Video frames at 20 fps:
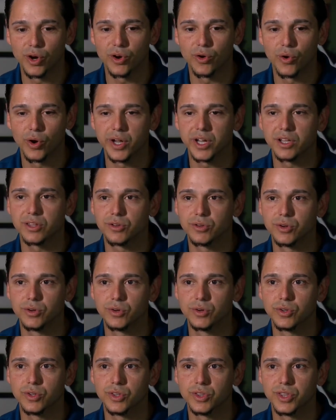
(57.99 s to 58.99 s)
going
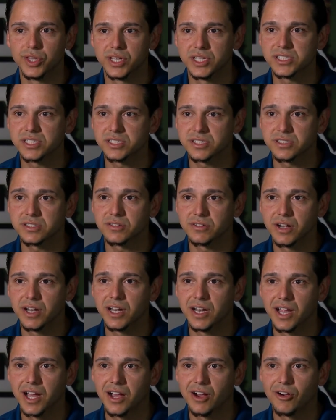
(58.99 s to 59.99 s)
through this
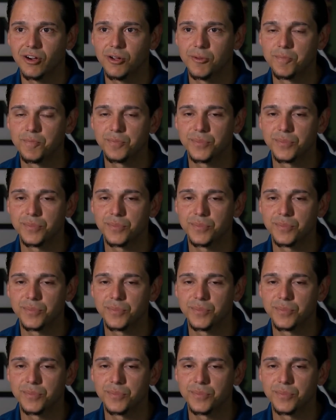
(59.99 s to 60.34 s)
right now,